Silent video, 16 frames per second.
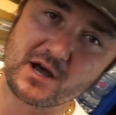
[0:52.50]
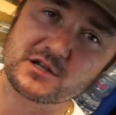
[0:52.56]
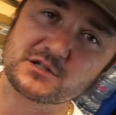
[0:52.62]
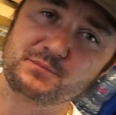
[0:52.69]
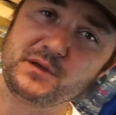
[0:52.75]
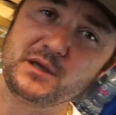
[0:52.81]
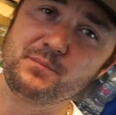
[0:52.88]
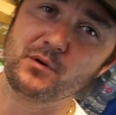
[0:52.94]
ask
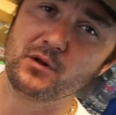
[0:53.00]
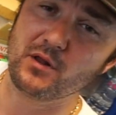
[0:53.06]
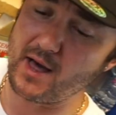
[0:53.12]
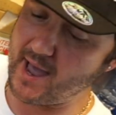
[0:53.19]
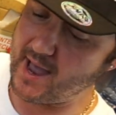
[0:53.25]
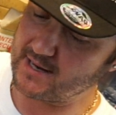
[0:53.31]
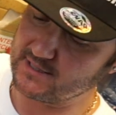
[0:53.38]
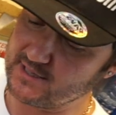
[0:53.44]
people
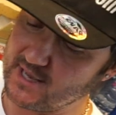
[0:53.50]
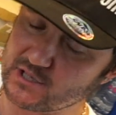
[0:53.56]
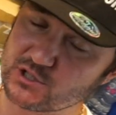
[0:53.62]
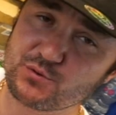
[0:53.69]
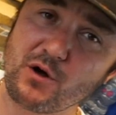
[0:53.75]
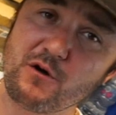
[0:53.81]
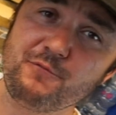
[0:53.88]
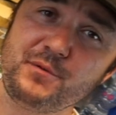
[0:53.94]
and yeah
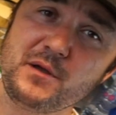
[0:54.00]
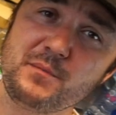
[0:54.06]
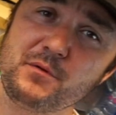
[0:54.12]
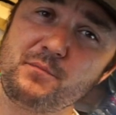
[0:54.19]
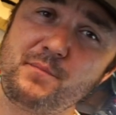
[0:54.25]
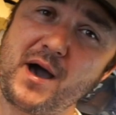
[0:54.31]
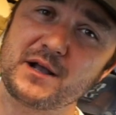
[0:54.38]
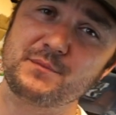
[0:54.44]
12 people
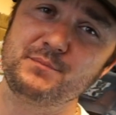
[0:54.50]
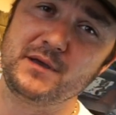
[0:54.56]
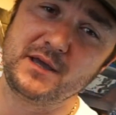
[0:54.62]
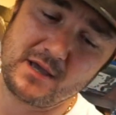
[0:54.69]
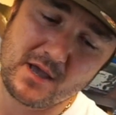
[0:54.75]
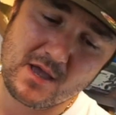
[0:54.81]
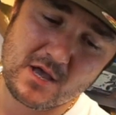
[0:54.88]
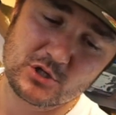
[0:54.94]
backed me
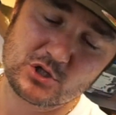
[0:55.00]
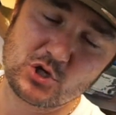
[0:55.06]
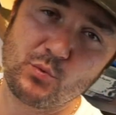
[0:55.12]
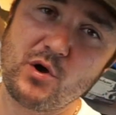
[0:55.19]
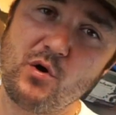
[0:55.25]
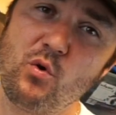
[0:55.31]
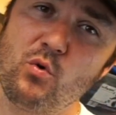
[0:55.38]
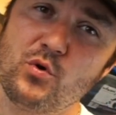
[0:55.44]
so
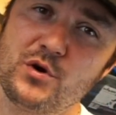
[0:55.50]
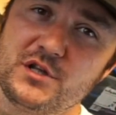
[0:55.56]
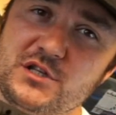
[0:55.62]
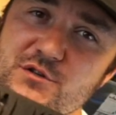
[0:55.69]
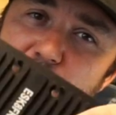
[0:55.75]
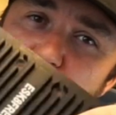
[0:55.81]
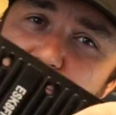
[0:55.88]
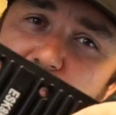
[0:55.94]
we ordered
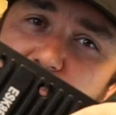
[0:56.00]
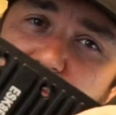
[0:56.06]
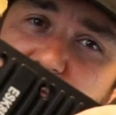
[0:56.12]
12 of